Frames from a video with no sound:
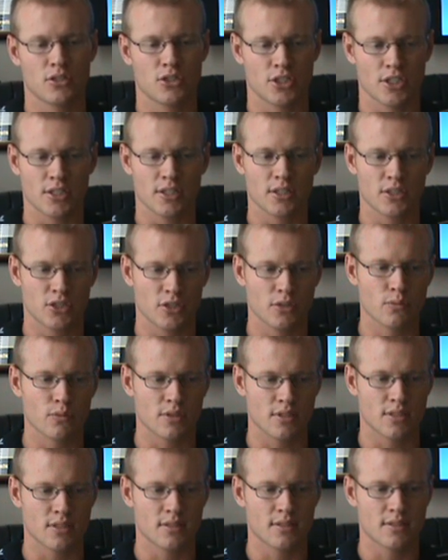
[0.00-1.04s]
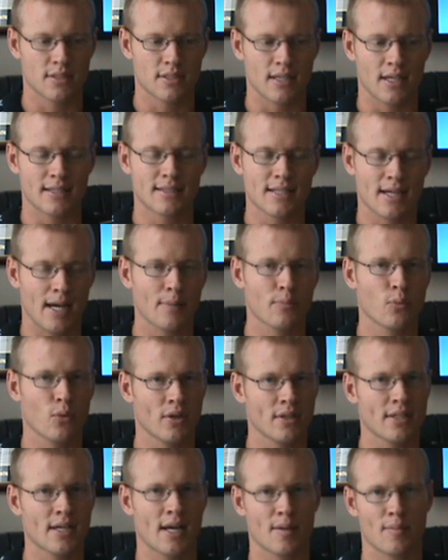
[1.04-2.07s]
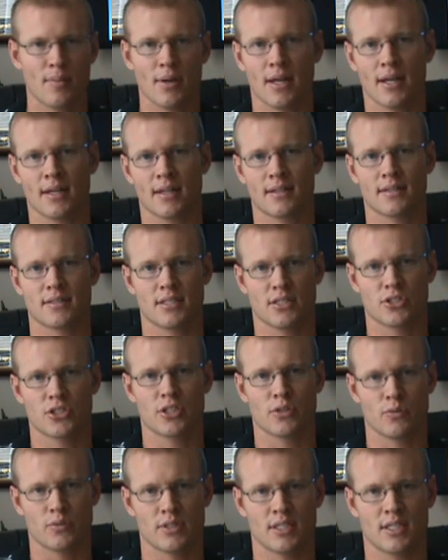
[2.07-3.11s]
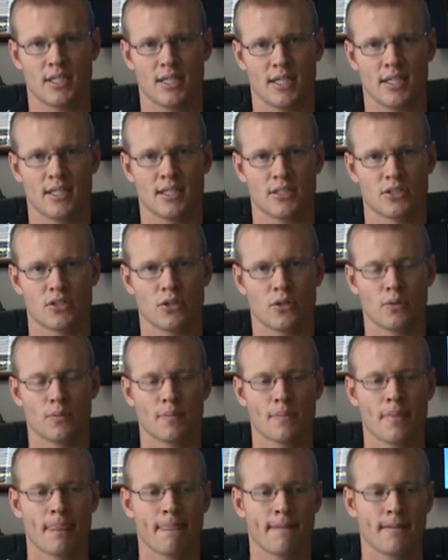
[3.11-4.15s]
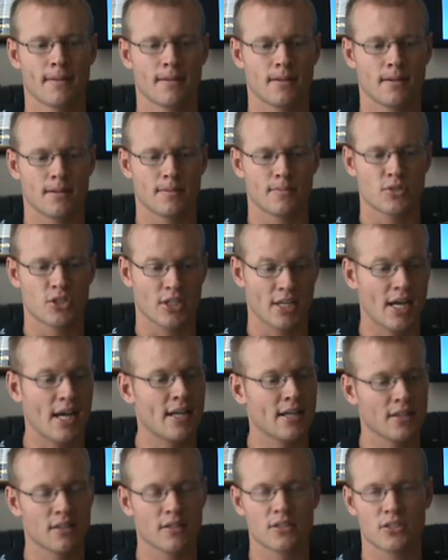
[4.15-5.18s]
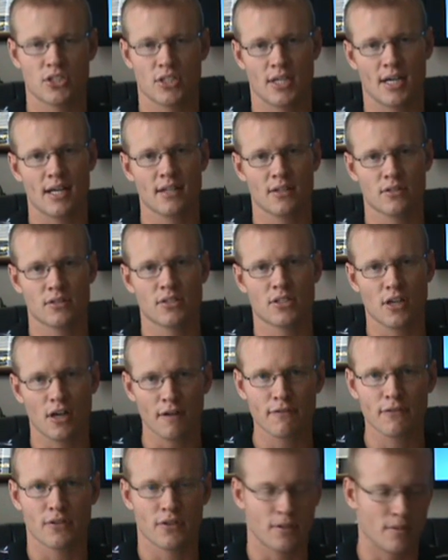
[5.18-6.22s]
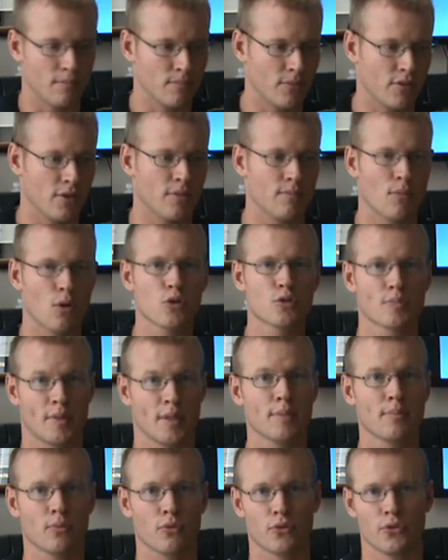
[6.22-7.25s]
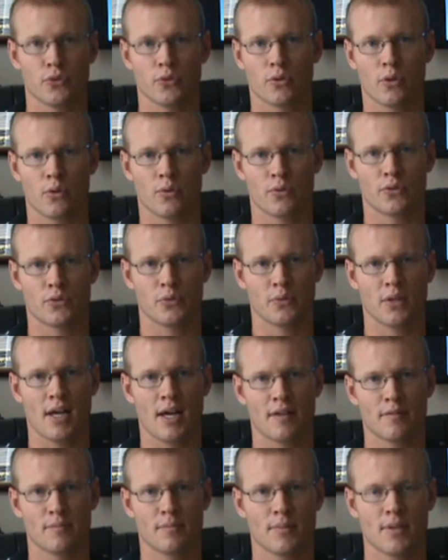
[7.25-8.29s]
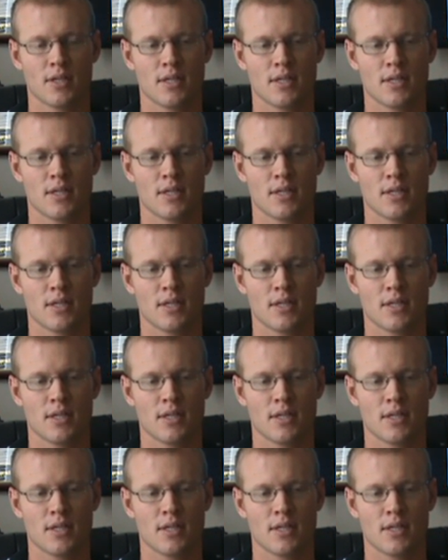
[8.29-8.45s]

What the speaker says: she was a type 1 diabetic since she was a kid, and so she had it tougher than most people do going through life.